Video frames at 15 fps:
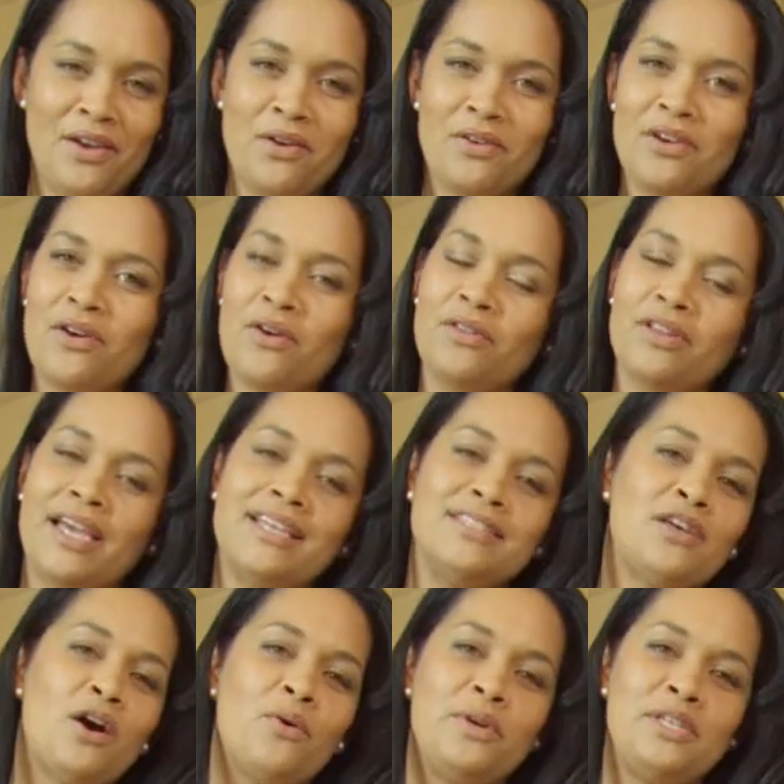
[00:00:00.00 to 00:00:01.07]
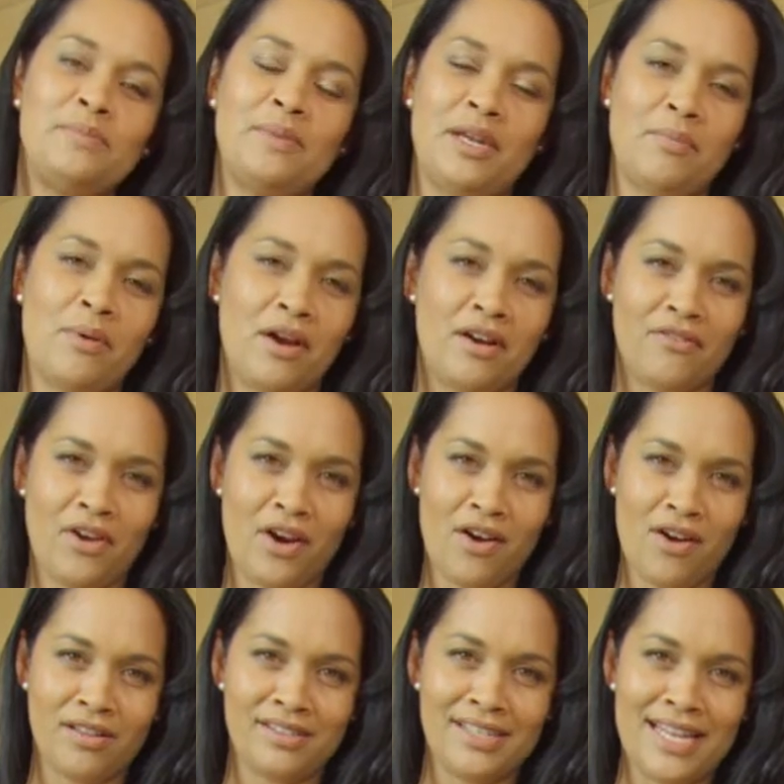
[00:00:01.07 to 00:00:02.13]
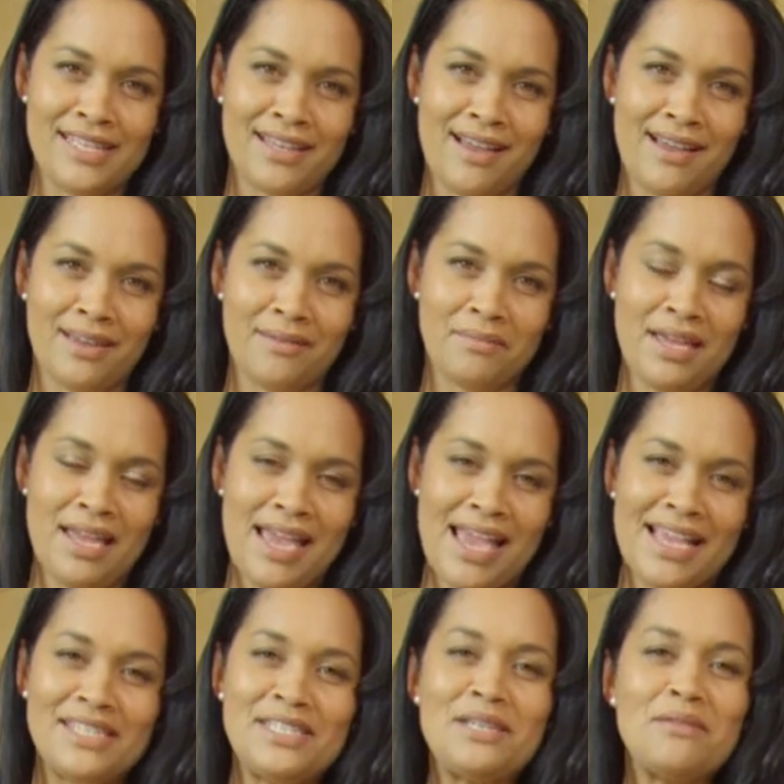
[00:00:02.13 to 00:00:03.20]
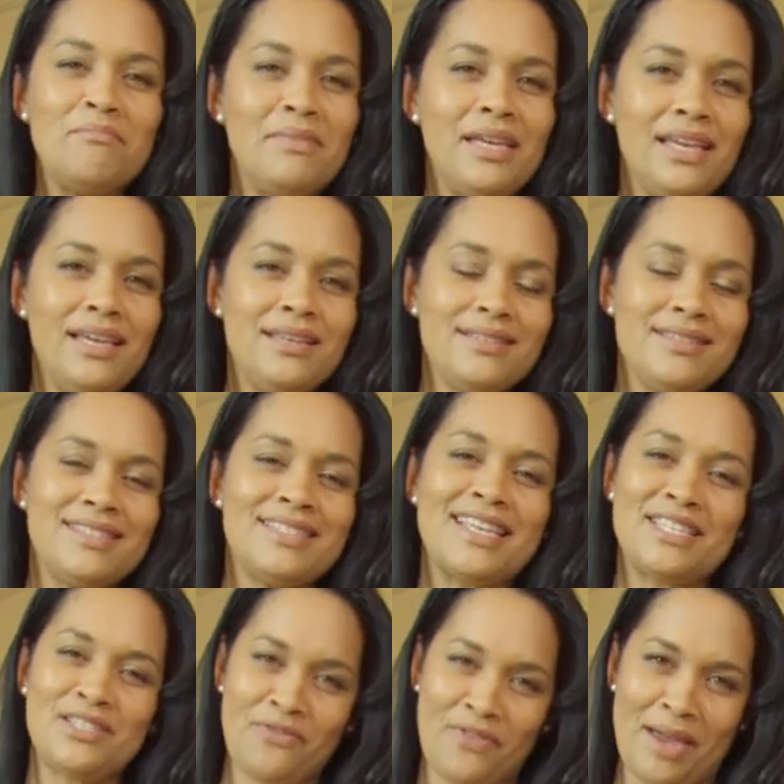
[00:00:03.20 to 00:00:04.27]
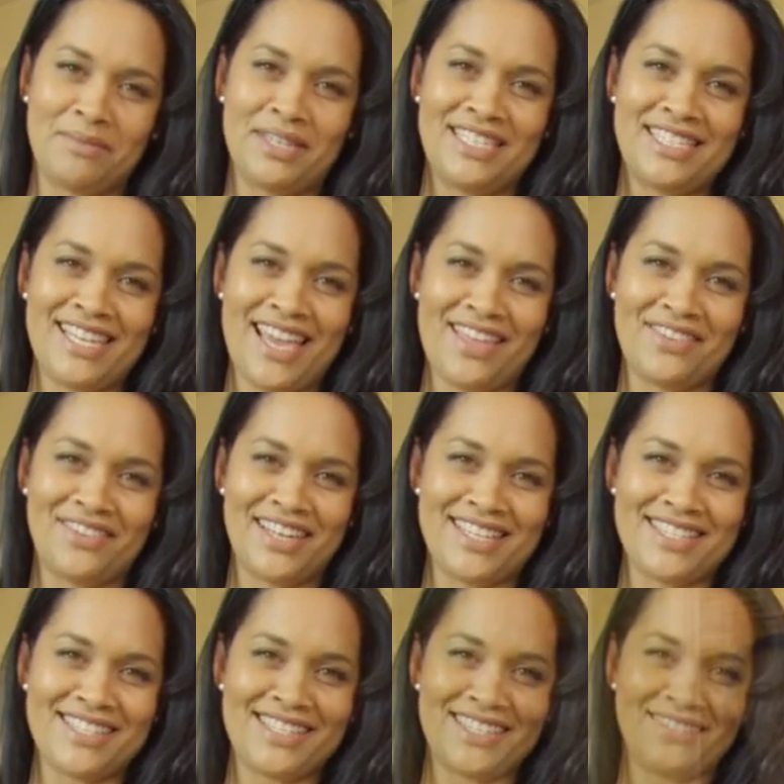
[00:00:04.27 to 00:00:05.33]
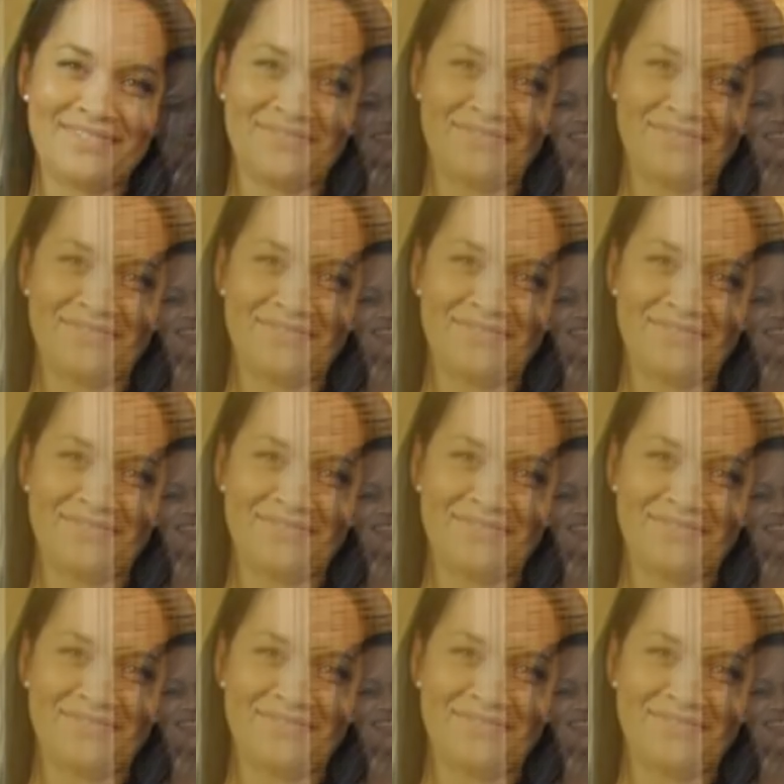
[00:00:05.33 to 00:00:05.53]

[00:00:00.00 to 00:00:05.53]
Coca-Cola has always been a part of our holiday time, and to me says family togetherness.